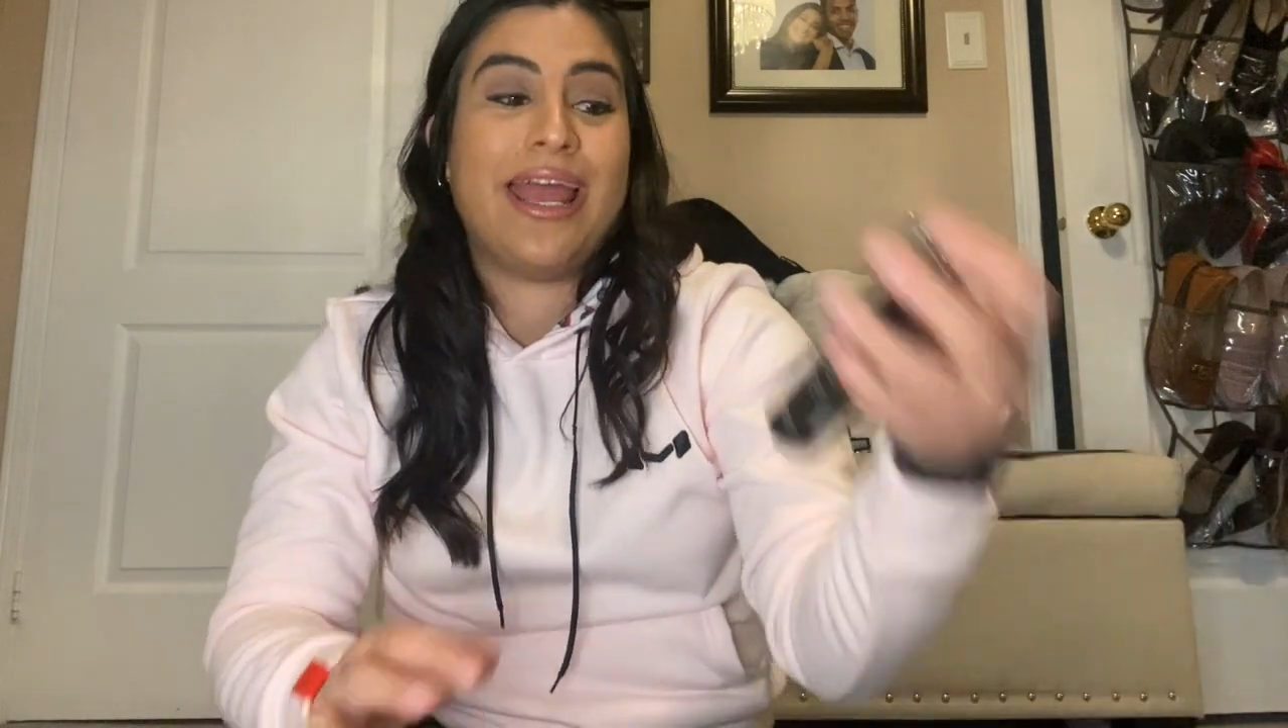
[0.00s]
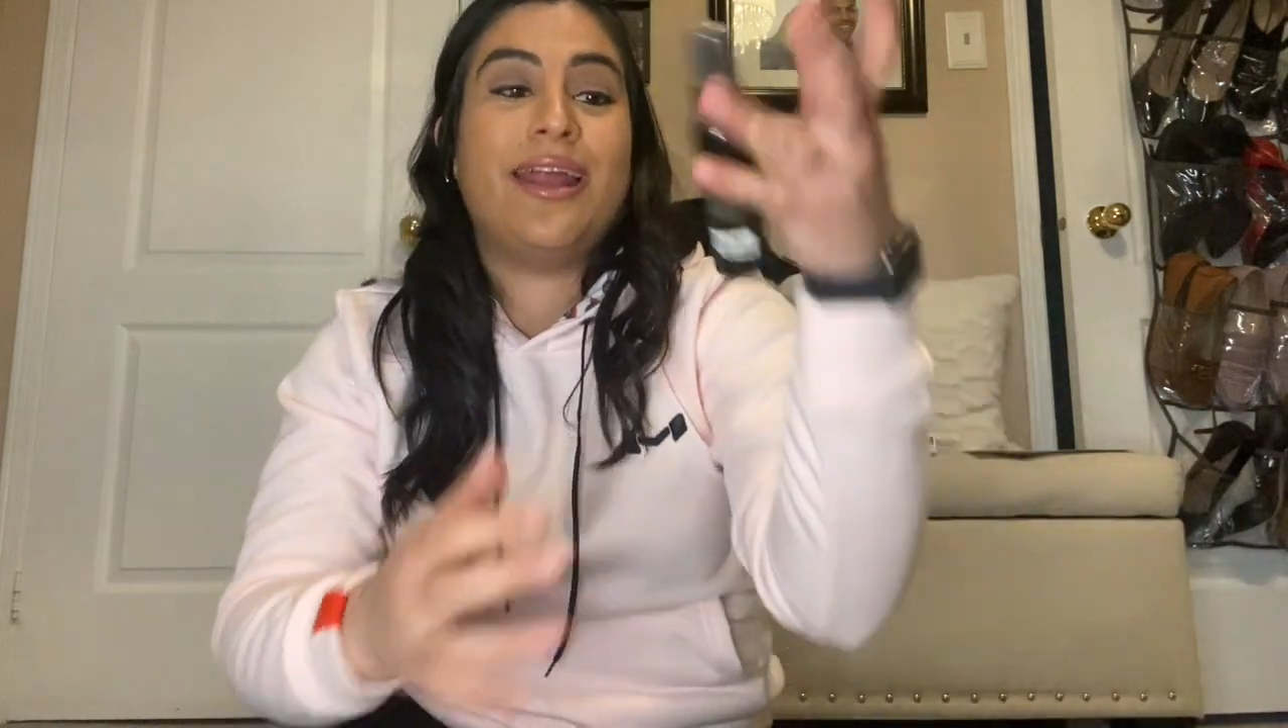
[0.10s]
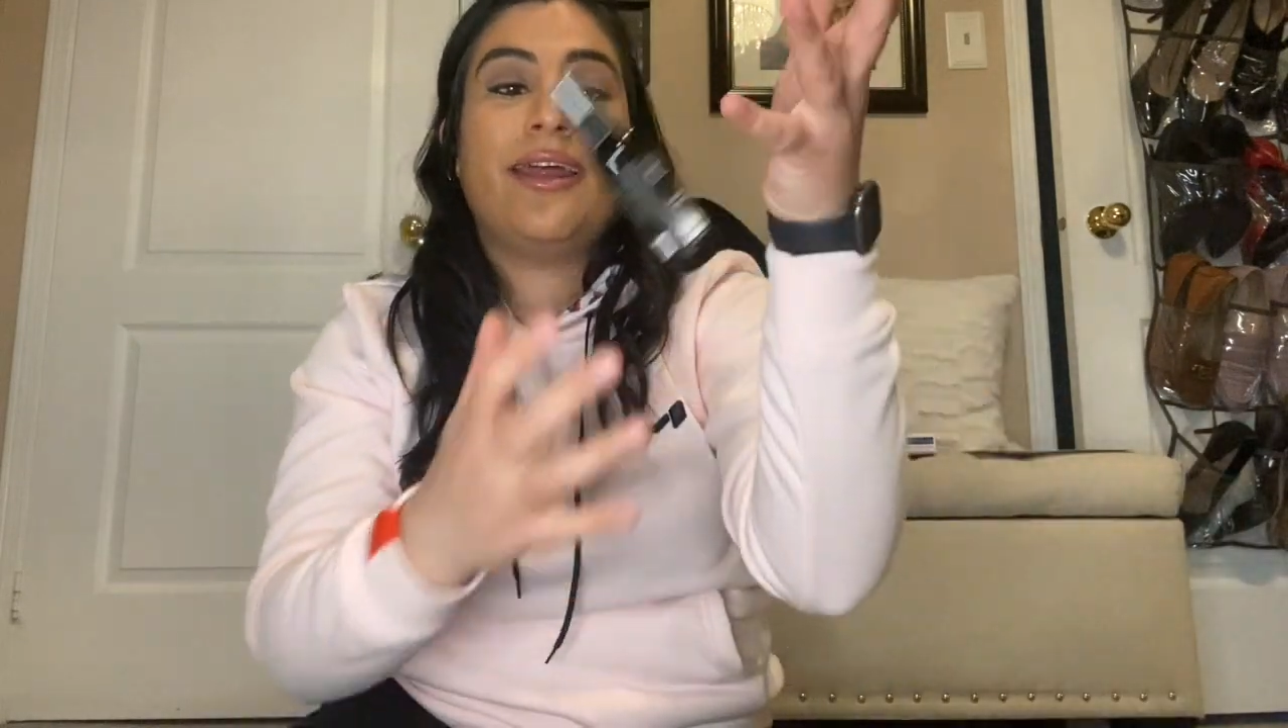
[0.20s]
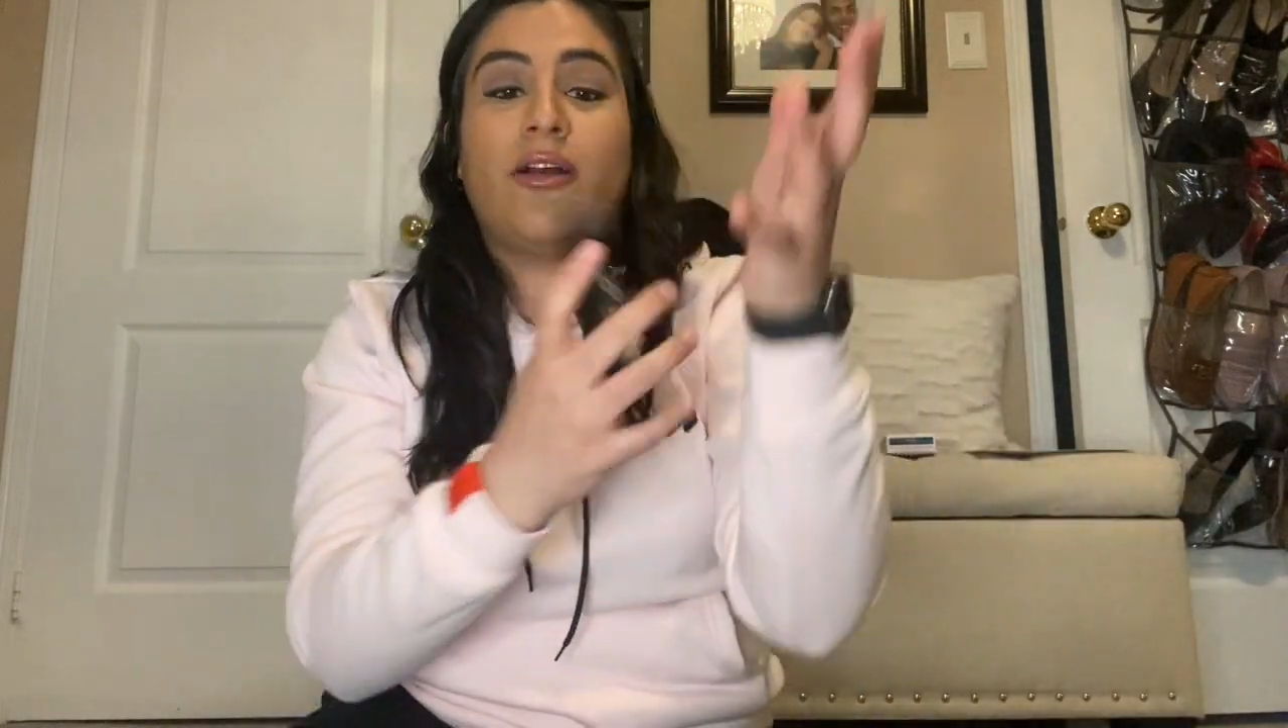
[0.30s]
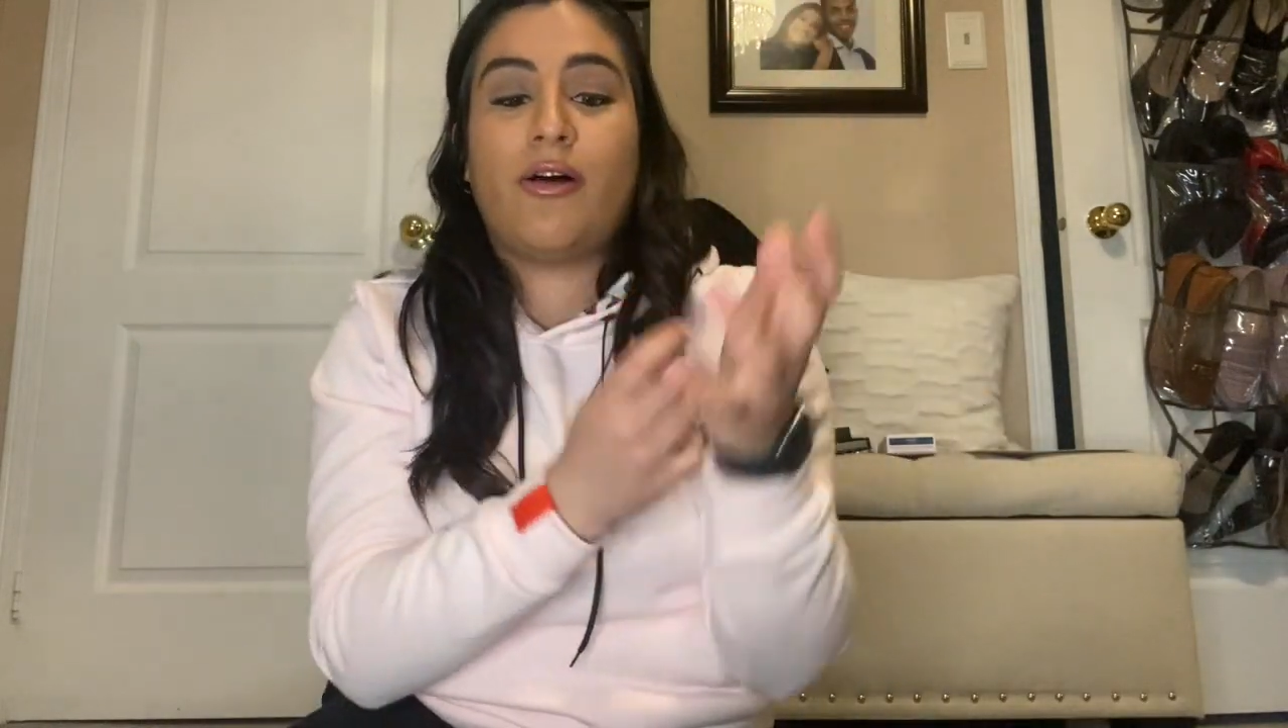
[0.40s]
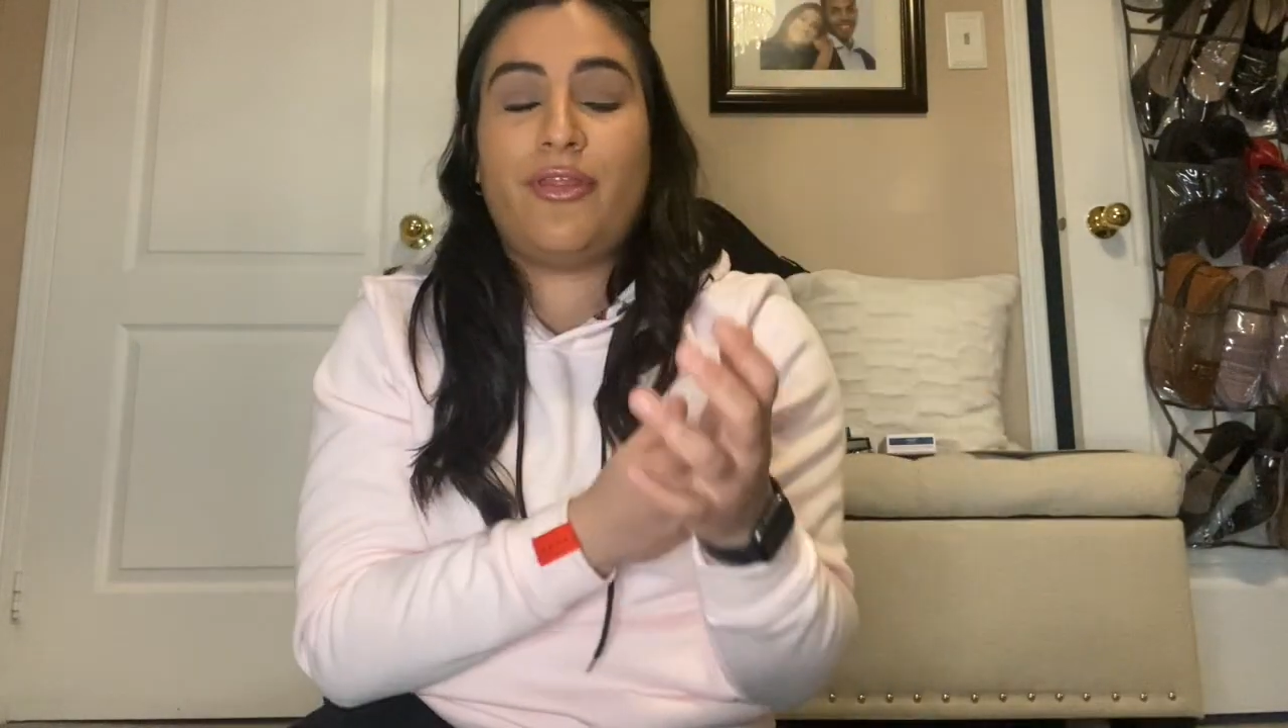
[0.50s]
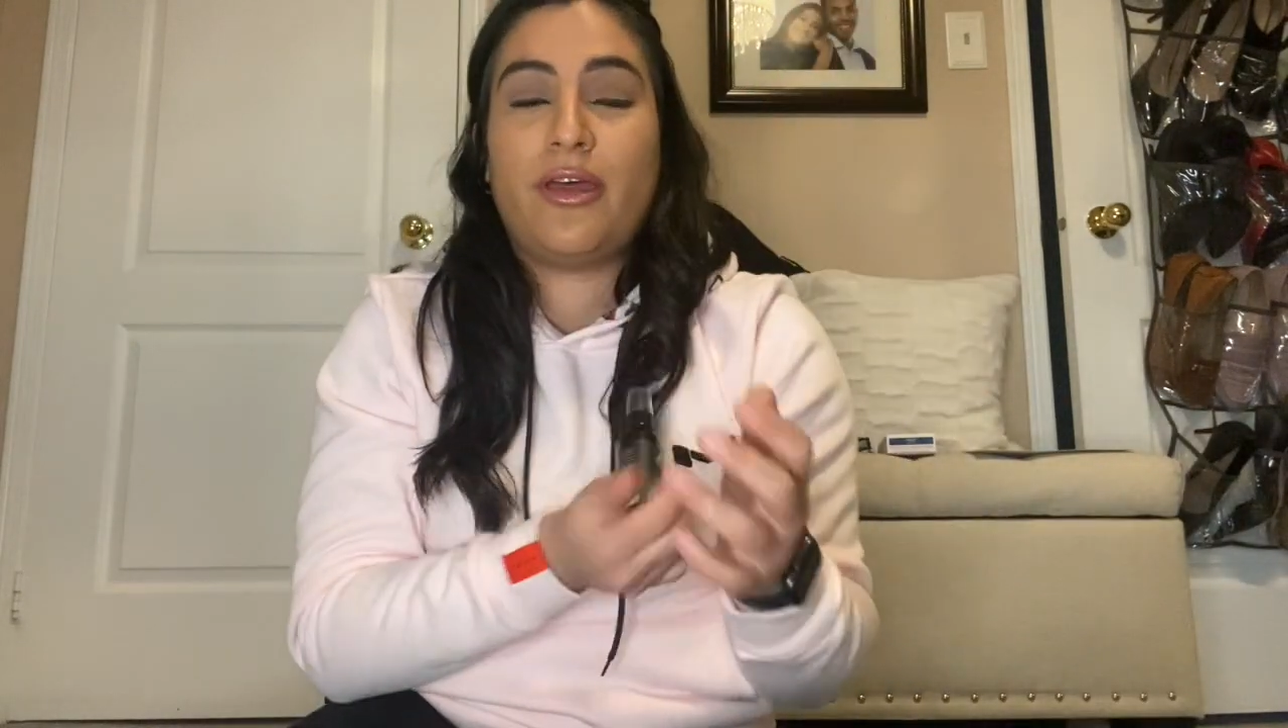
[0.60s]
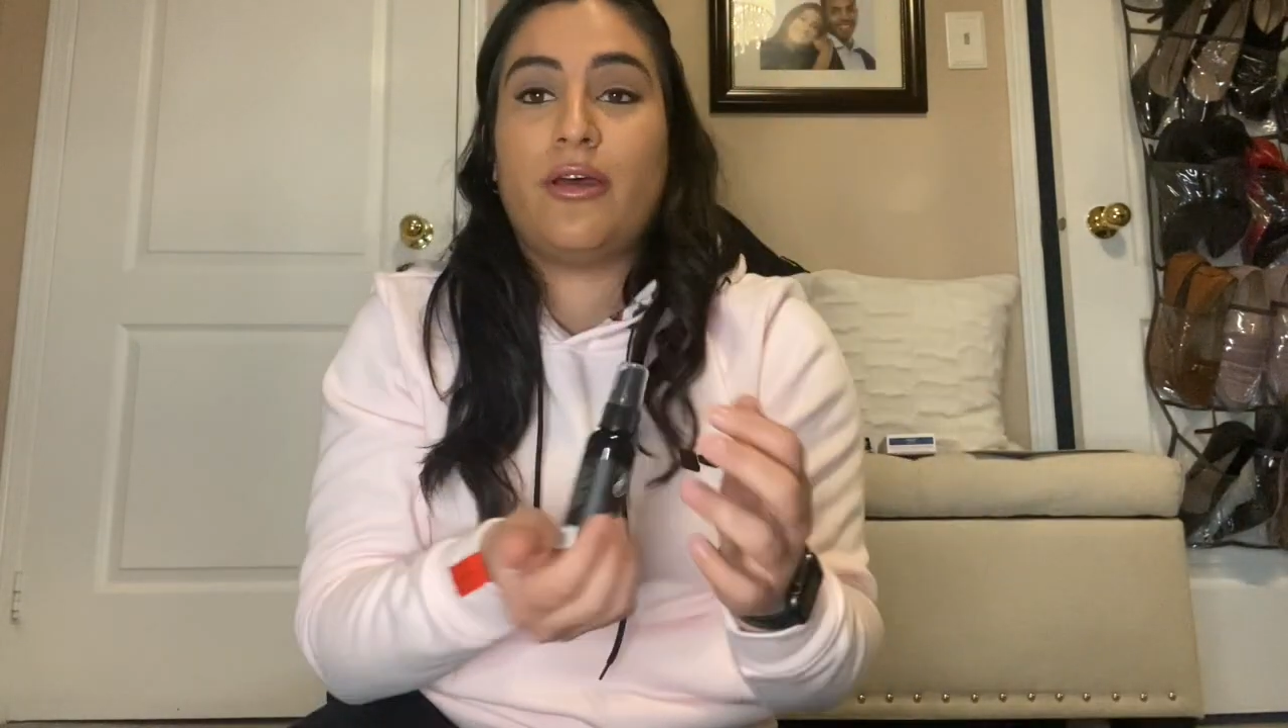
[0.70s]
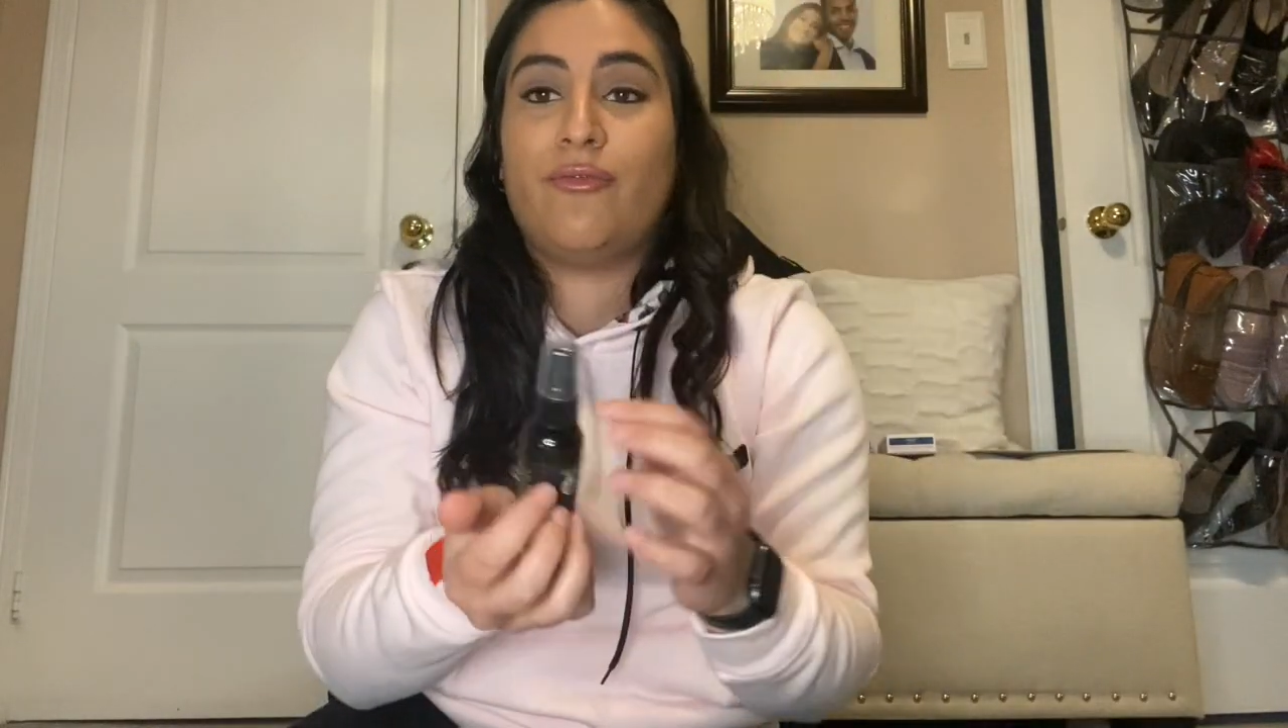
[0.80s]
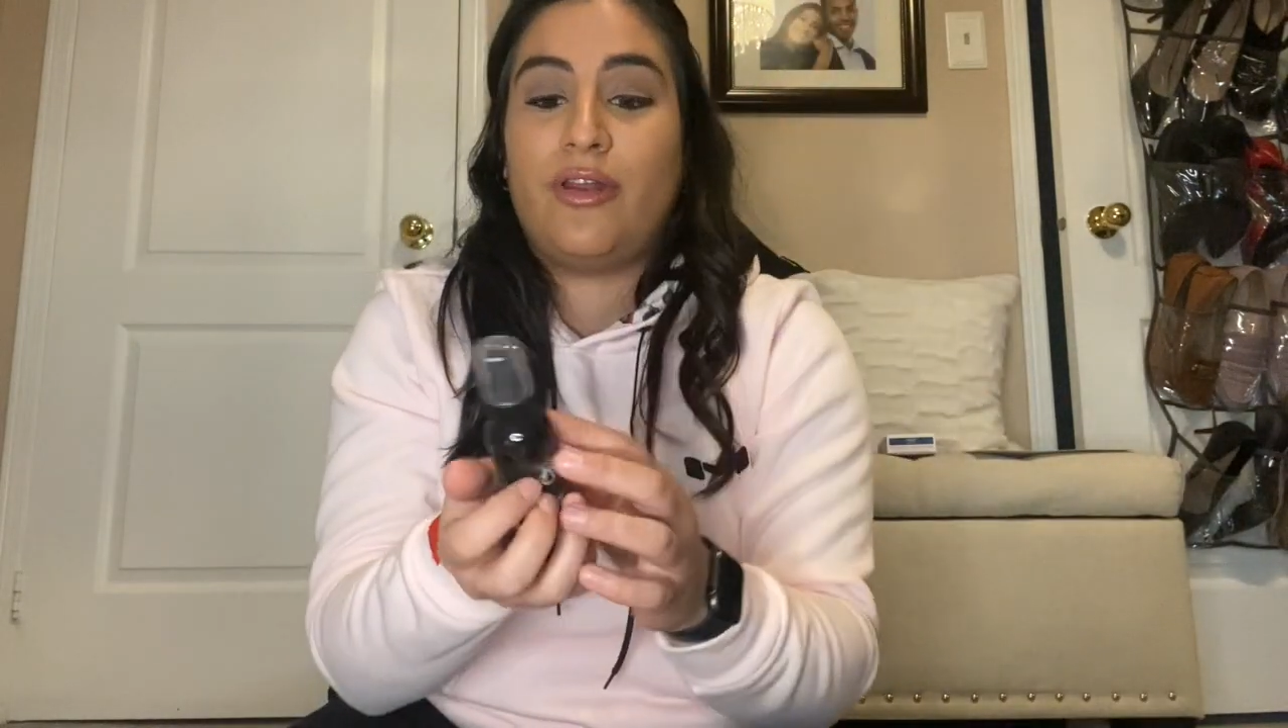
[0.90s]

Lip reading: And I got the